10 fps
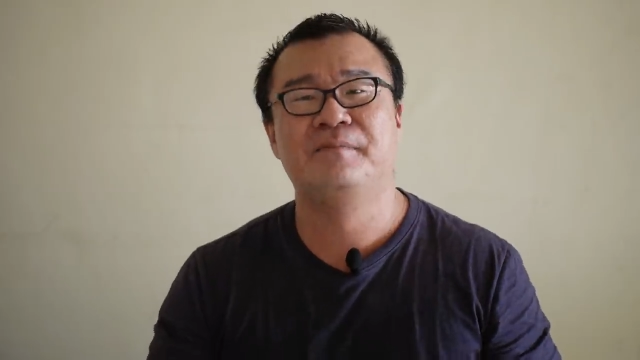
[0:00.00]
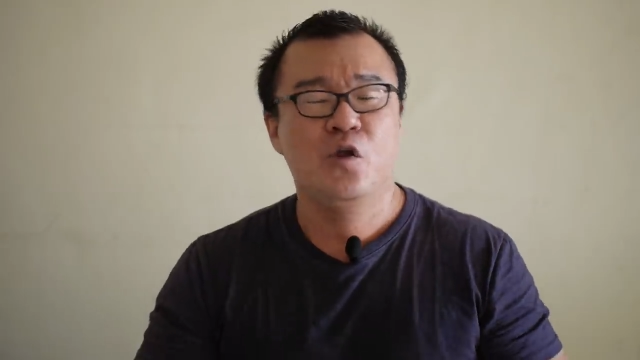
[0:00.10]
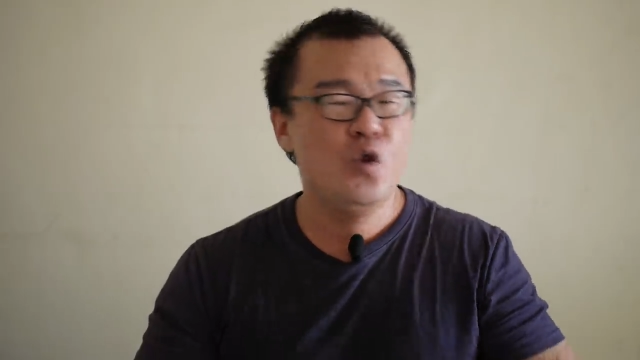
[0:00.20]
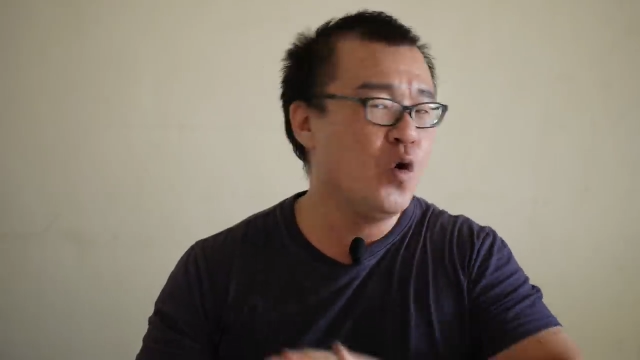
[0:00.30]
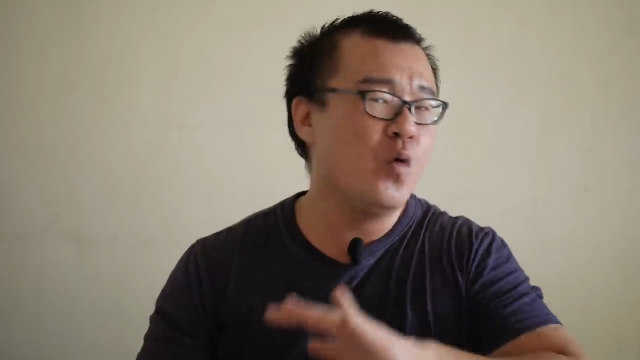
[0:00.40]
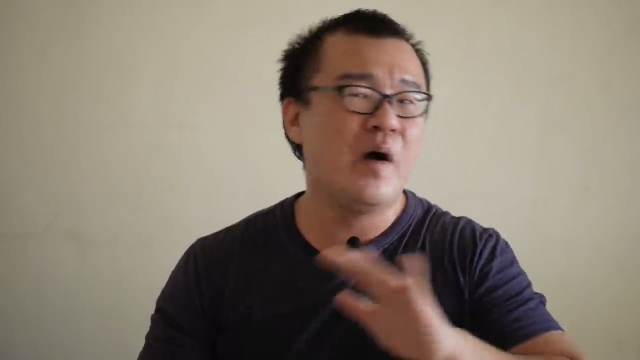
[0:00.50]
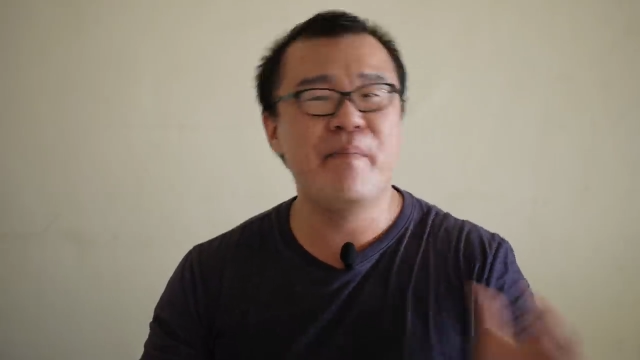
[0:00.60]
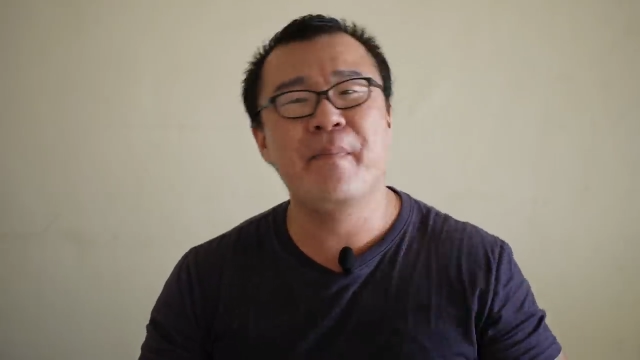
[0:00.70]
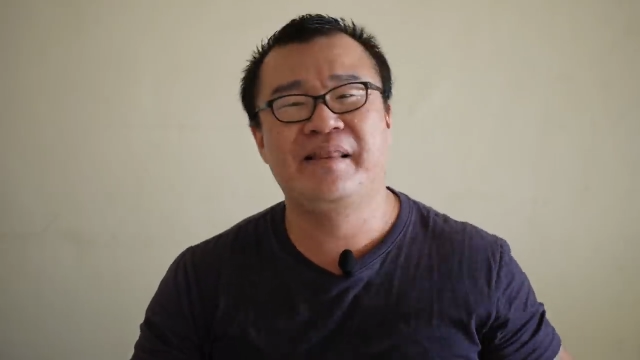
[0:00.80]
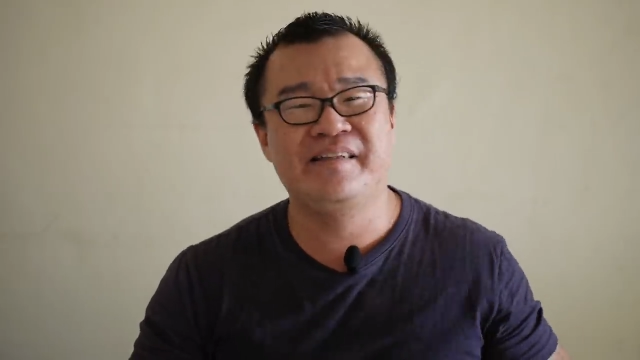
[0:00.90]
No
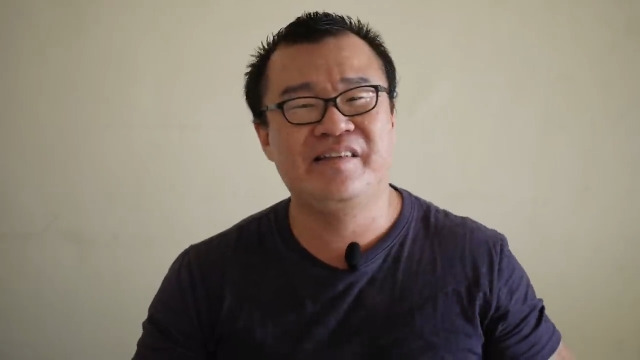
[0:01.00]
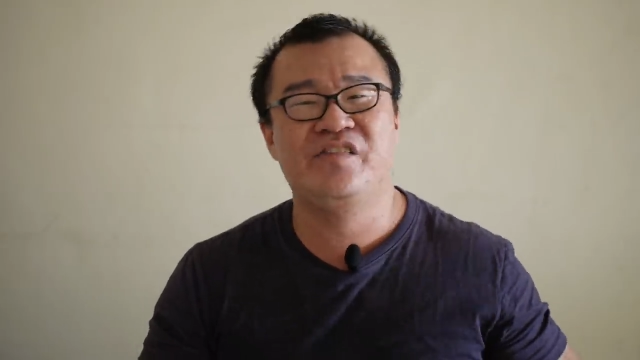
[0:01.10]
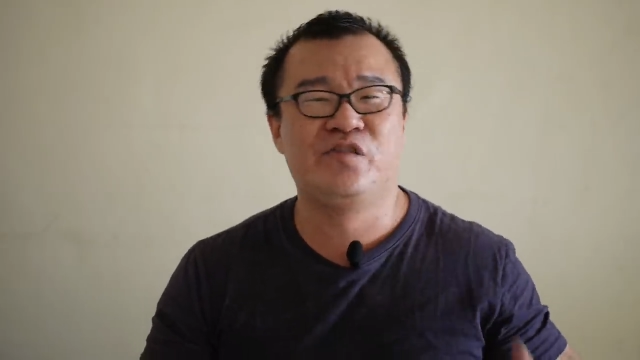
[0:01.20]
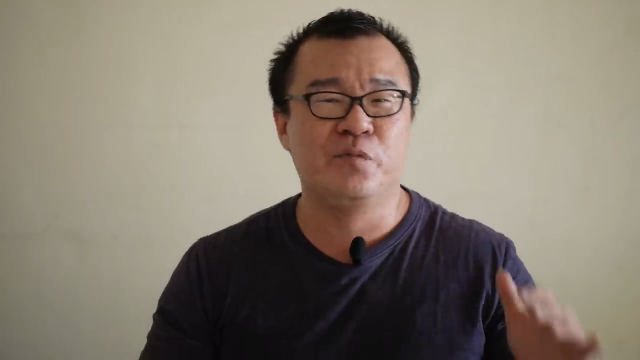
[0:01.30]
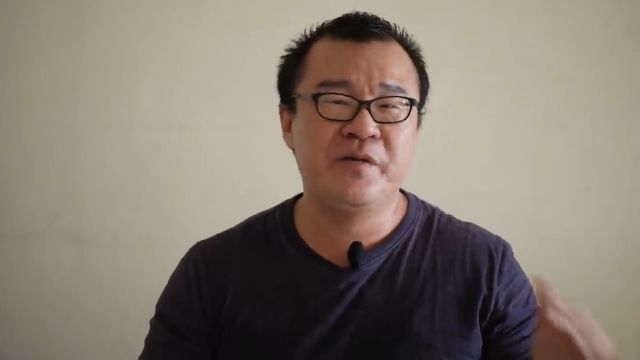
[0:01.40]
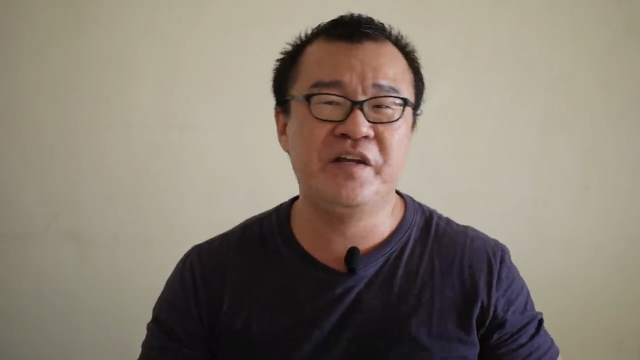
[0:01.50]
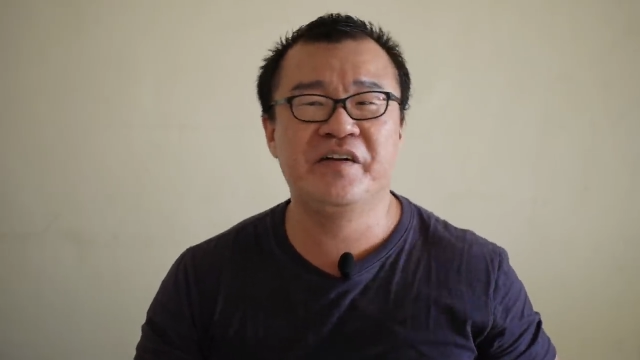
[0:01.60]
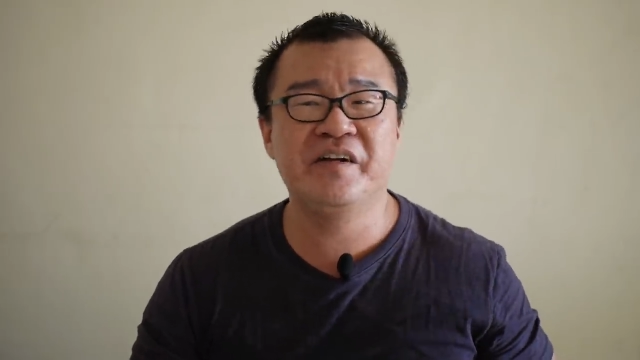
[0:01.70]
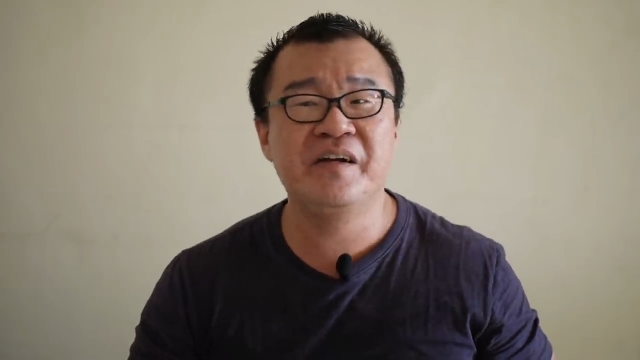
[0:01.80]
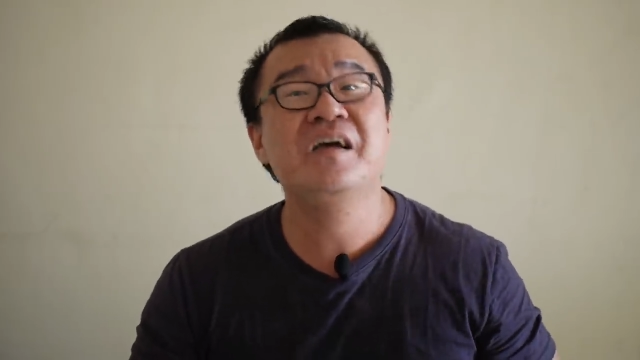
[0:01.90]
one method is
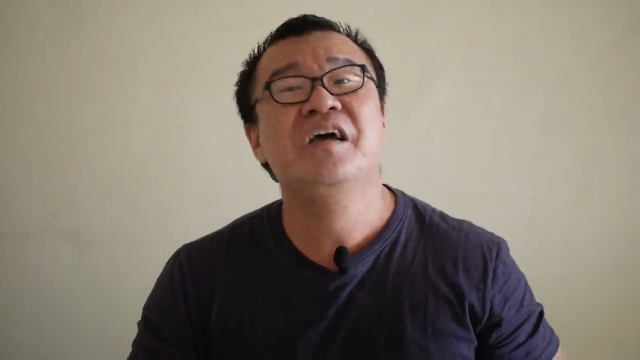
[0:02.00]
superior.